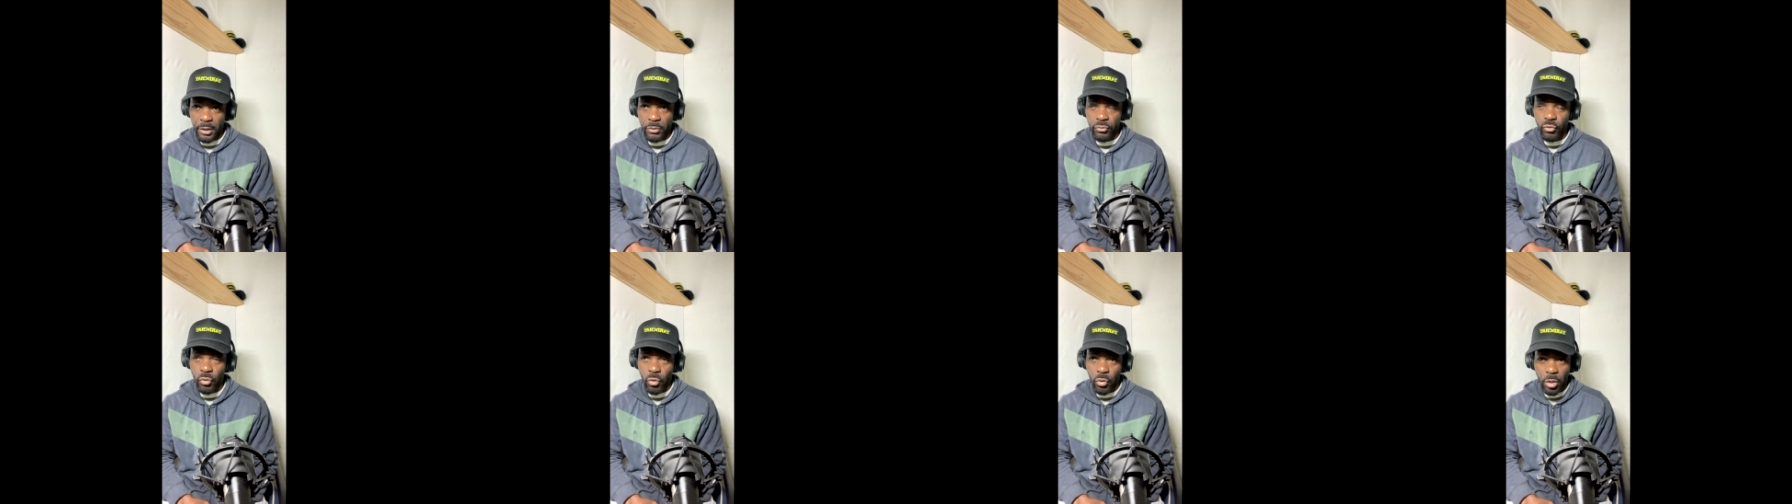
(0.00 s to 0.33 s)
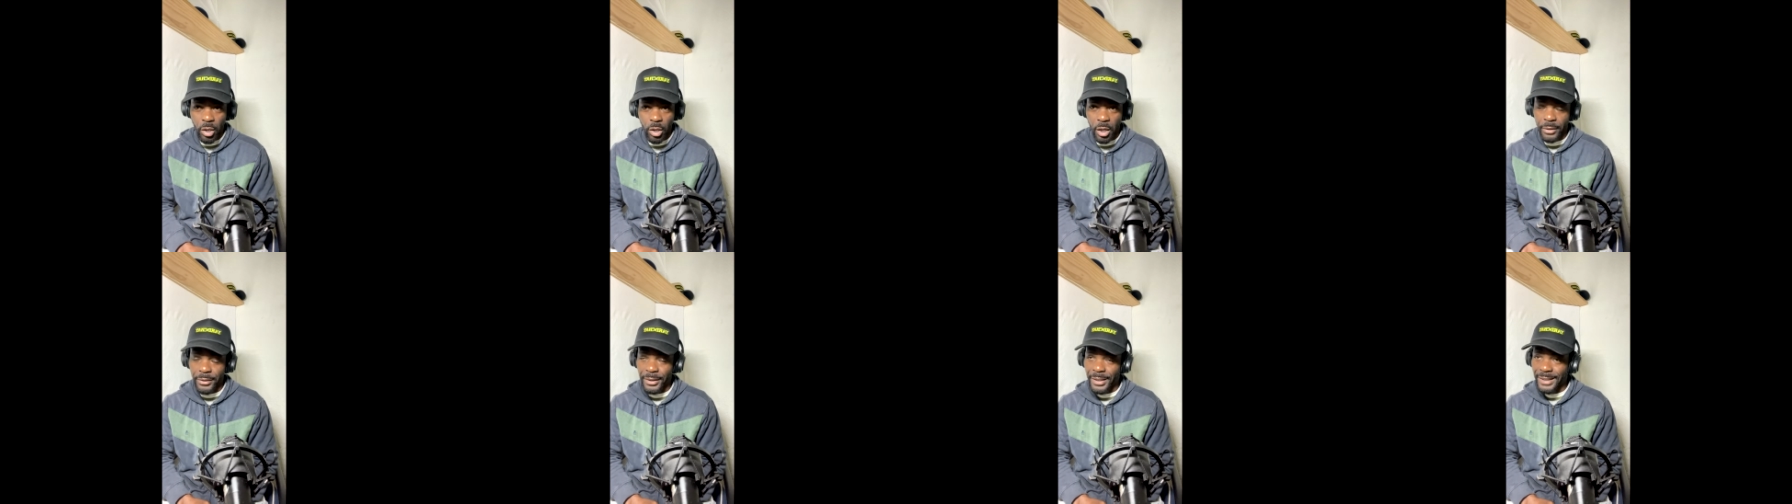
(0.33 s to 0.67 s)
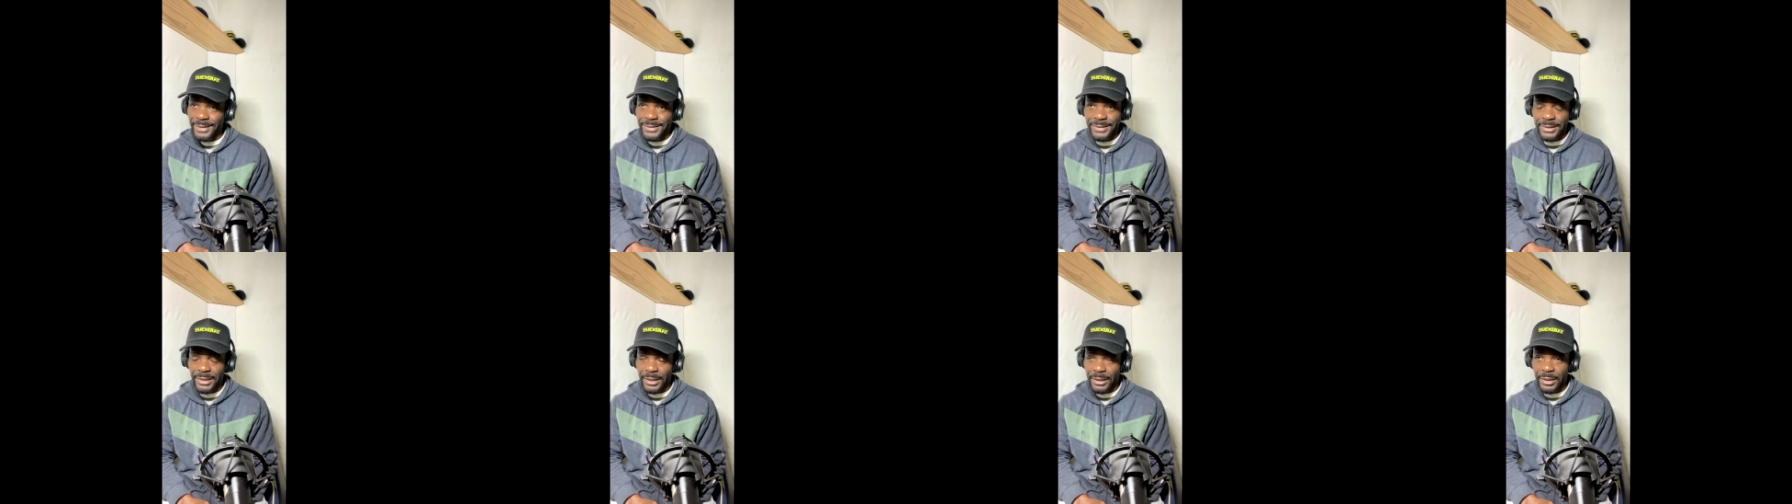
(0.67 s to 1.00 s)
Rohan, not
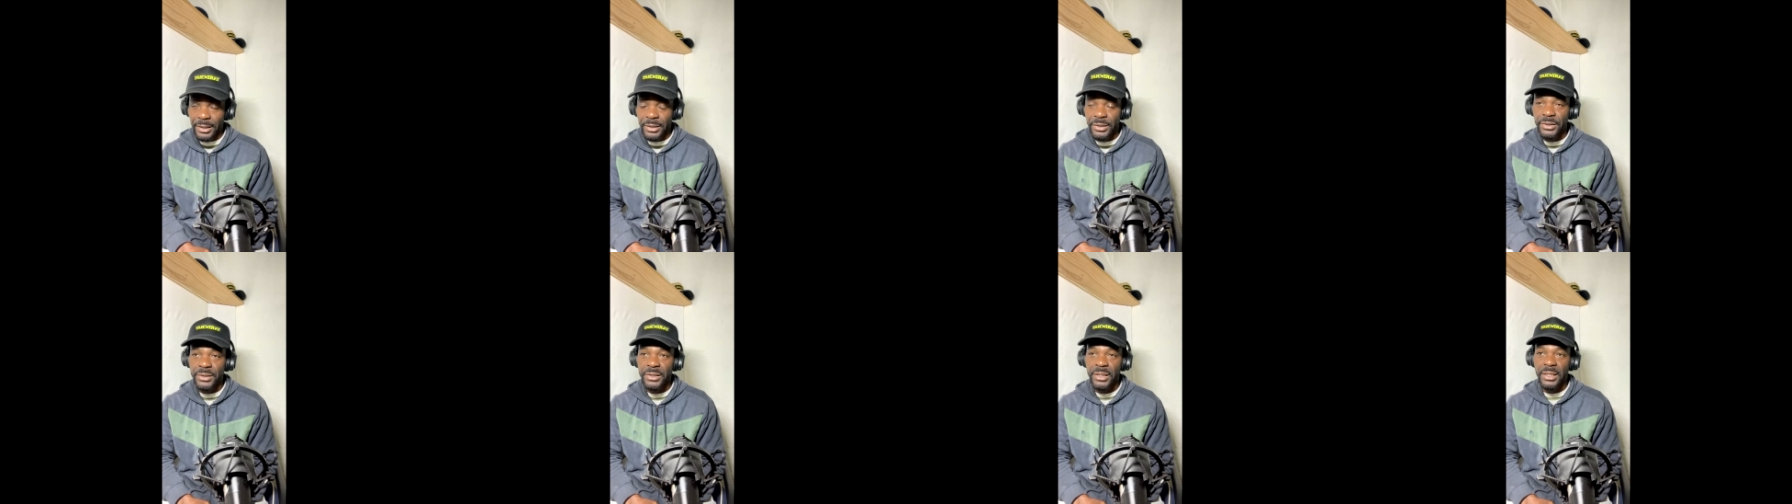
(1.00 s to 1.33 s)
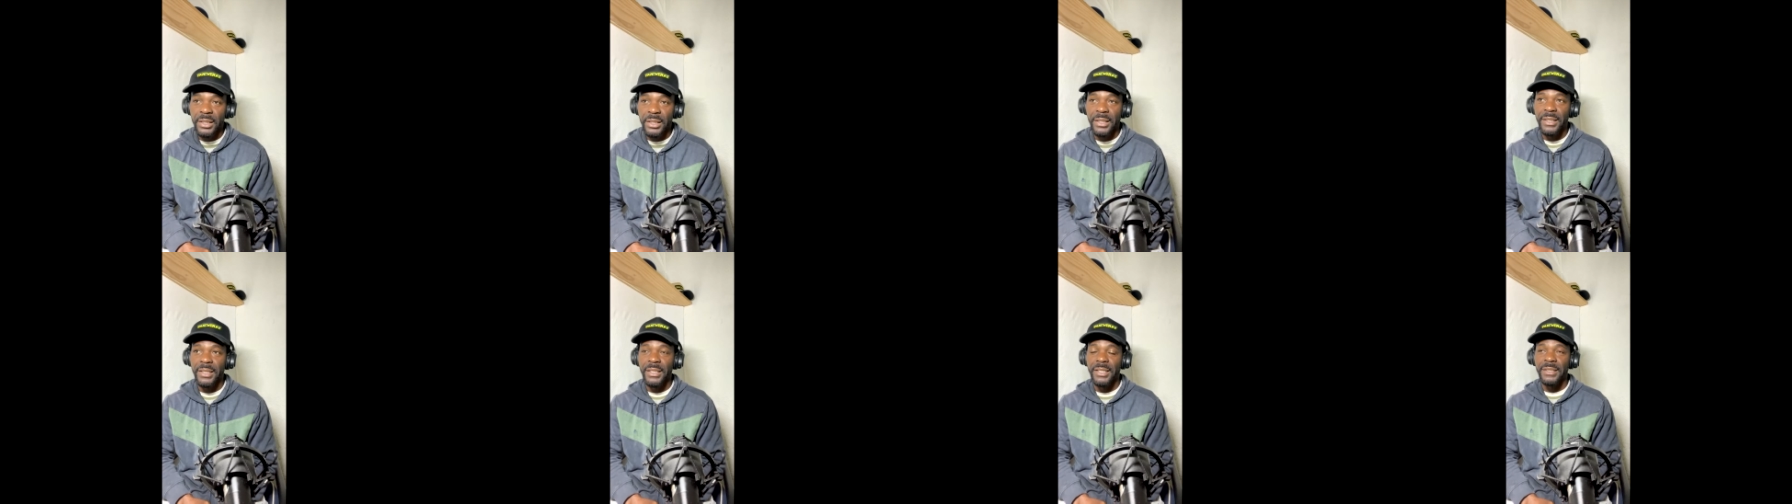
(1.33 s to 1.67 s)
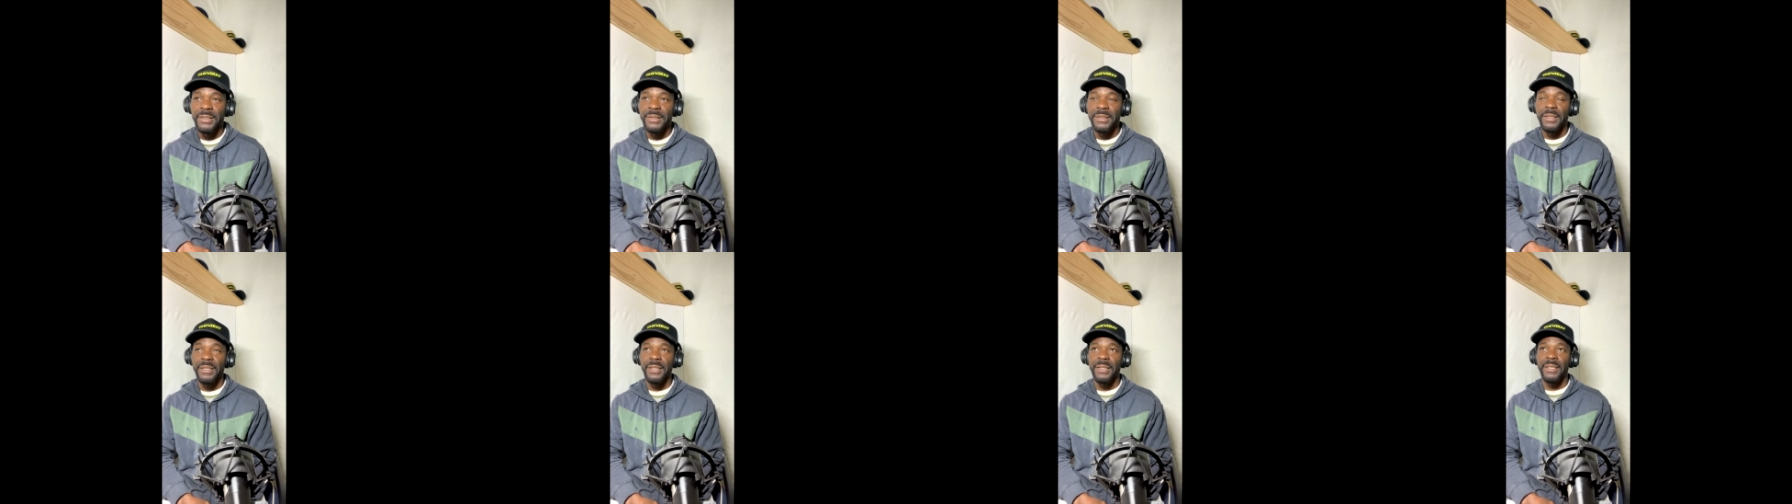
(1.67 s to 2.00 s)
Ziggy. Ziggy
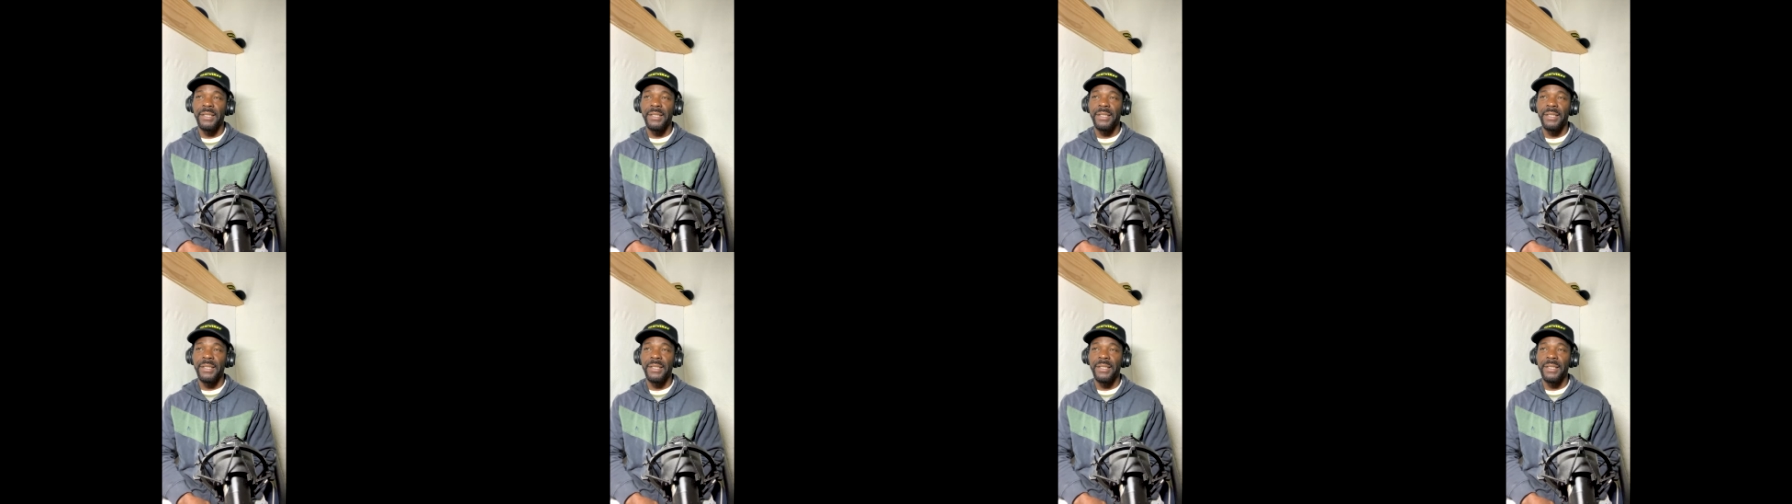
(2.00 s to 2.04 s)
is